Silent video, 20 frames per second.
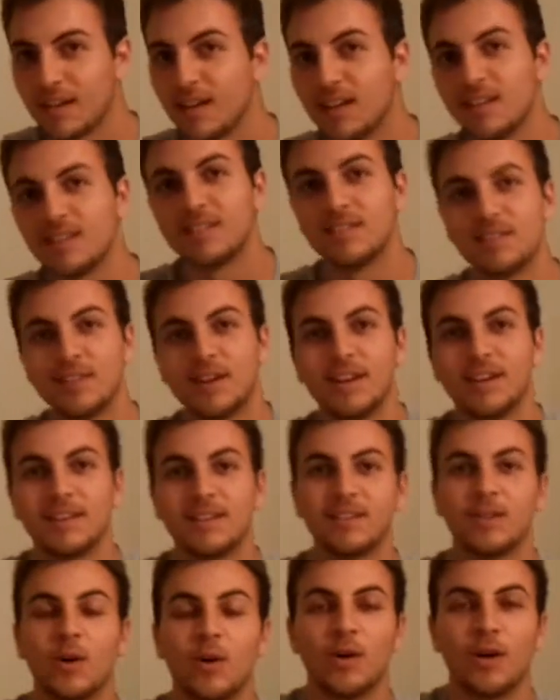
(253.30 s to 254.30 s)
yeah,
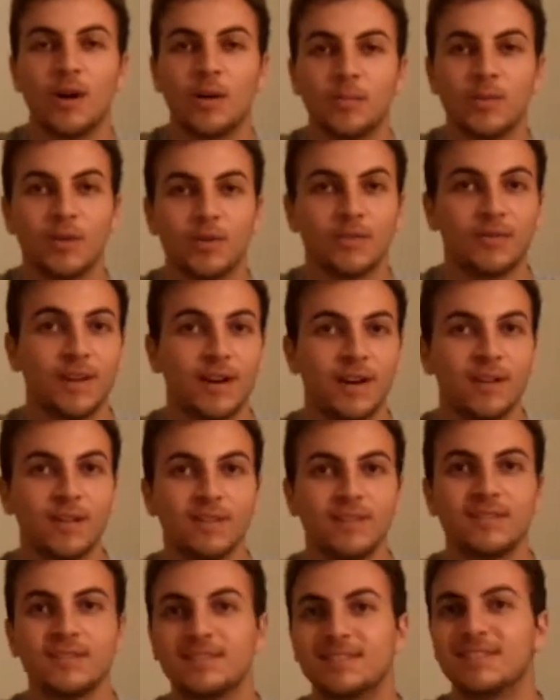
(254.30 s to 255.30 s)
right? No harm, no
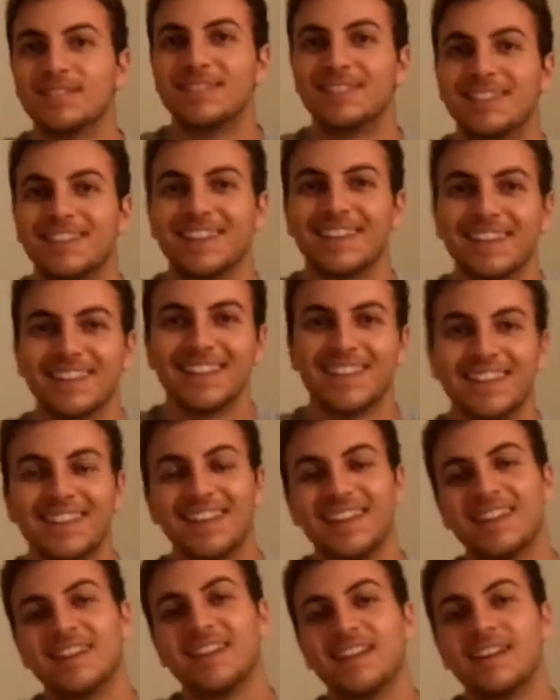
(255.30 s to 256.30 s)
foul.
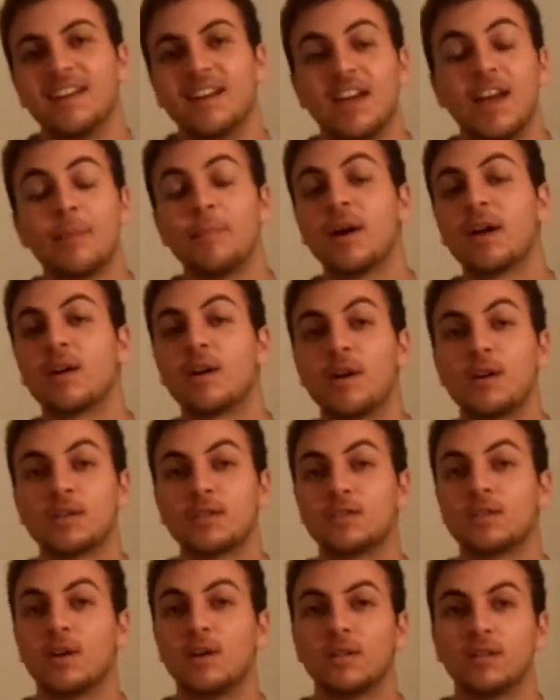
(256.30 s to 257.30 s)
And my car
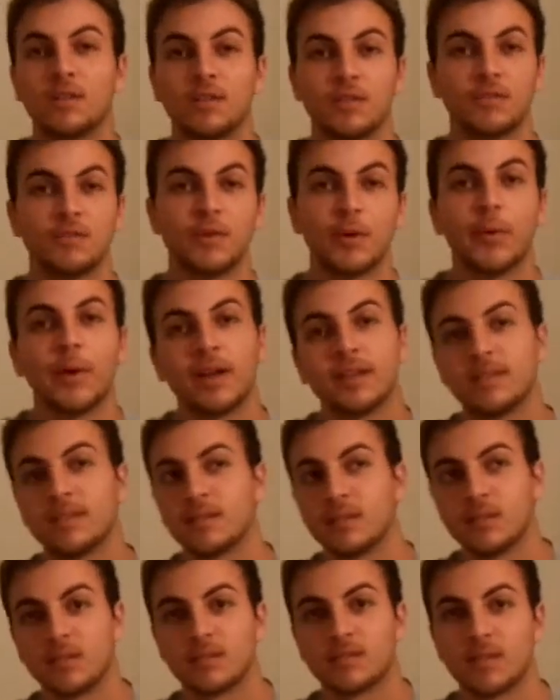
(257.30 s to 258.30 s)
stalled on the freeway. I had
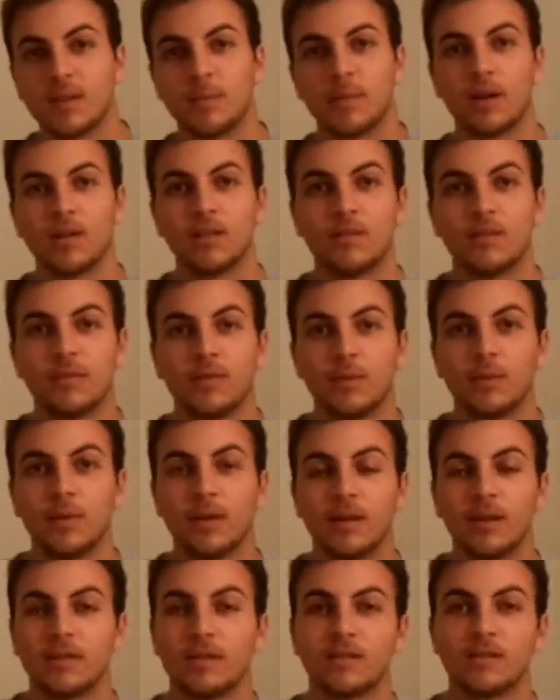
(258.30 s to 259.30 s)
to step out of the
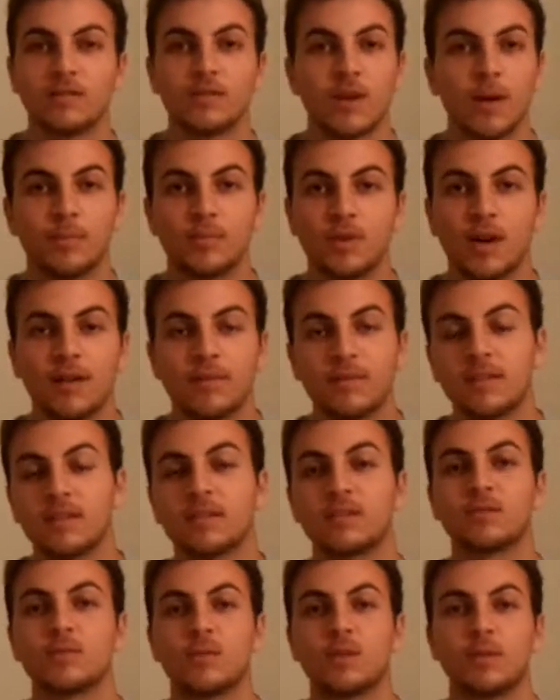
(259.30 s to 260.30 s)
freeway and stop
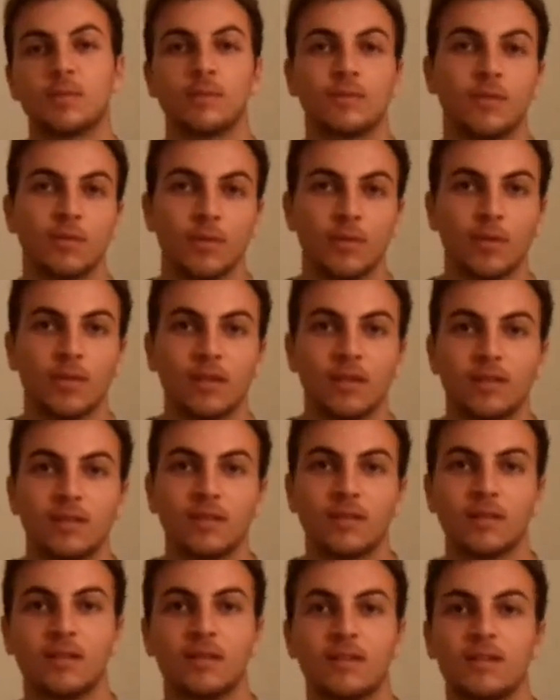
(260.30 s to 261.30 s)
traffic. Just want to throw that
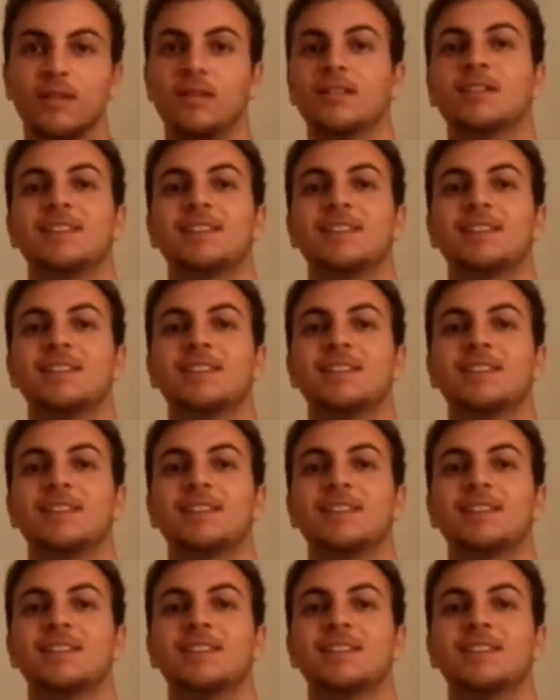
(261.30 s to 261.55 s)
in there.